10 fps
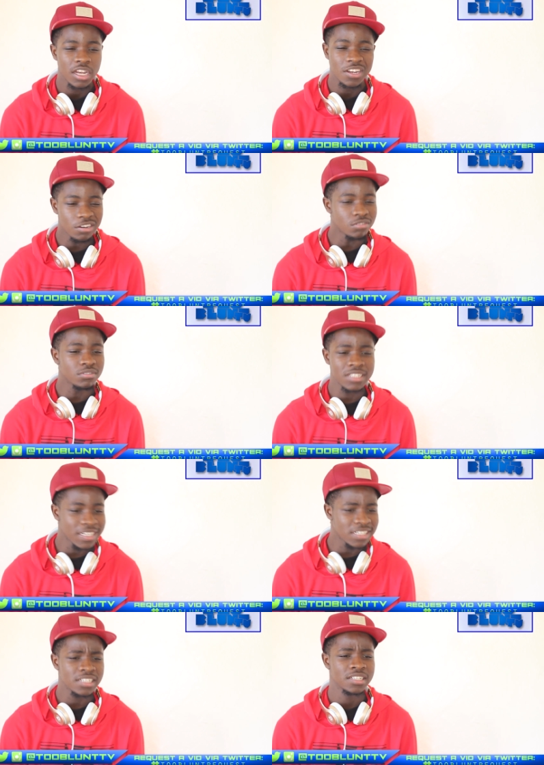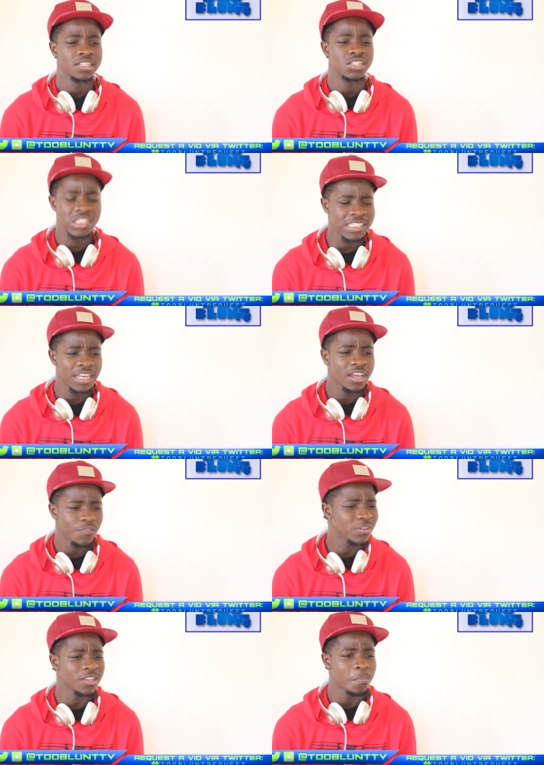No, nigga. She in
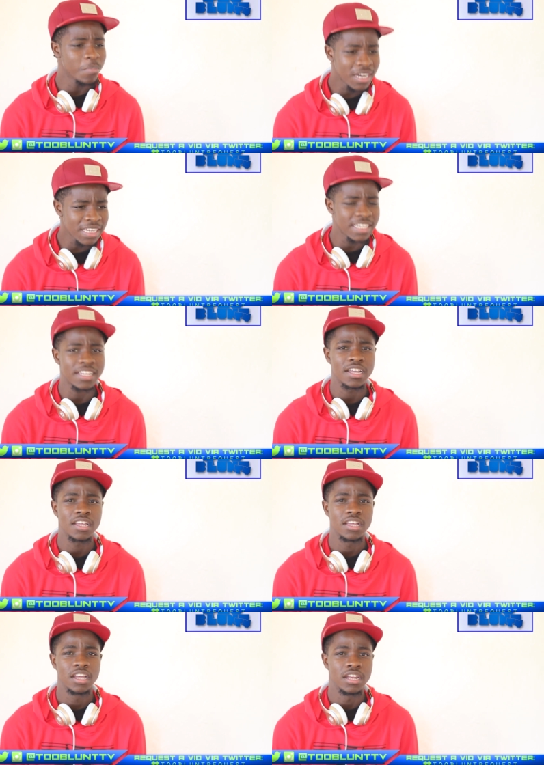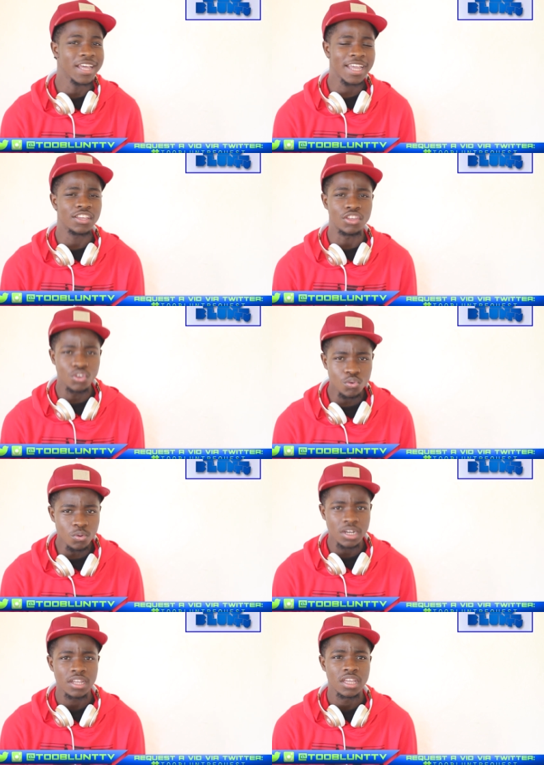love with the money, not
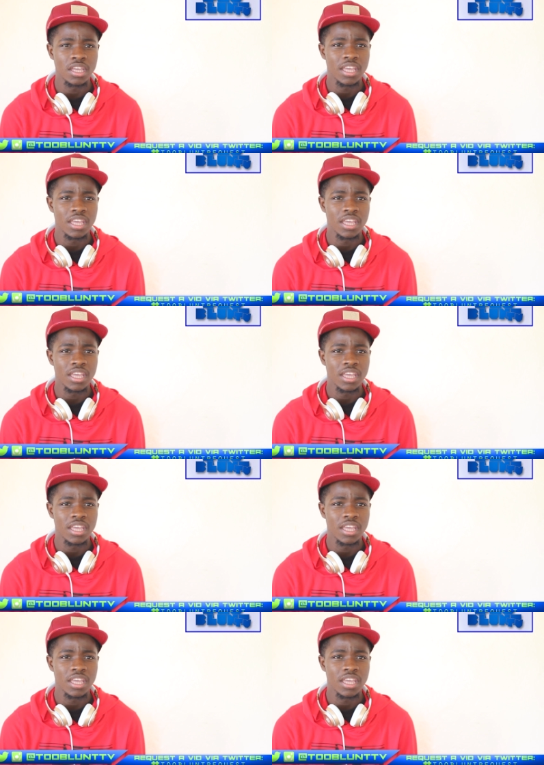you.